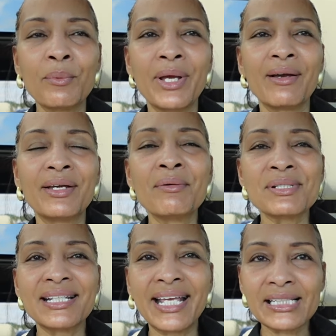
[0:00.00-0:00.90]
Well, it
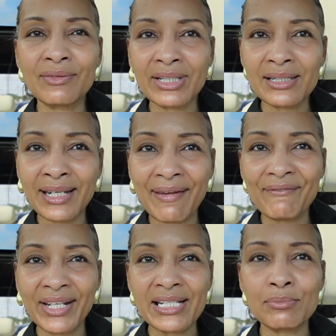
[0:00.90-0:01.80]
was a
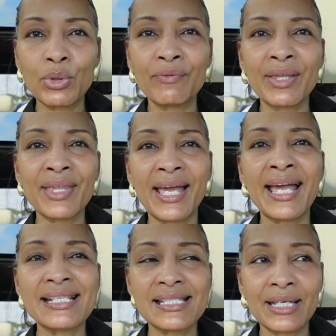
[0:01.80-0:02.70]
Netflix movie that
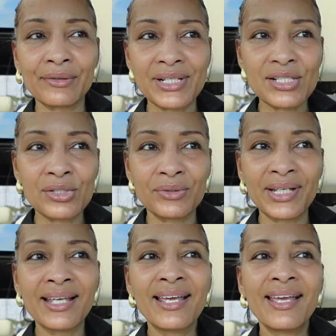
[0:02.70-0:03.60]
has series to
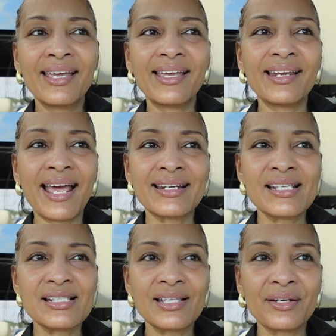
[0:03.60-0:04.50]
it. It had
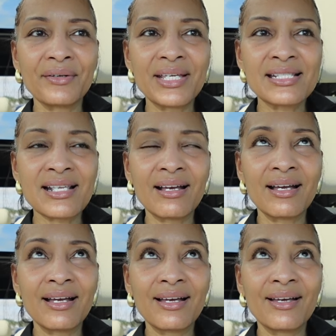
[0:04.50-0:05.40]
a series of,
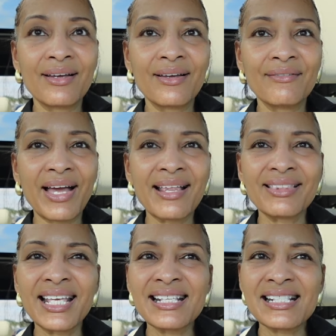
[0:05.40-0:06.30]
I
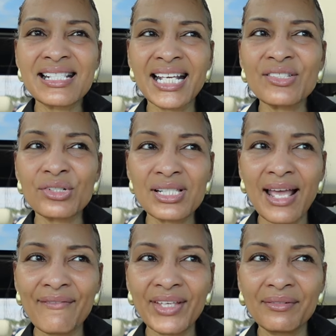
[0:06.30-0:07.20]
think, 6 or
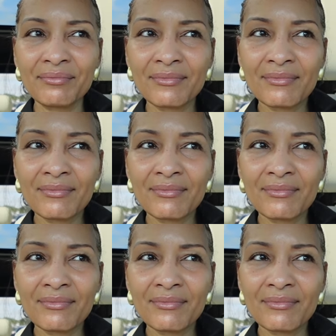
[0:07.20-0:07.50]
7.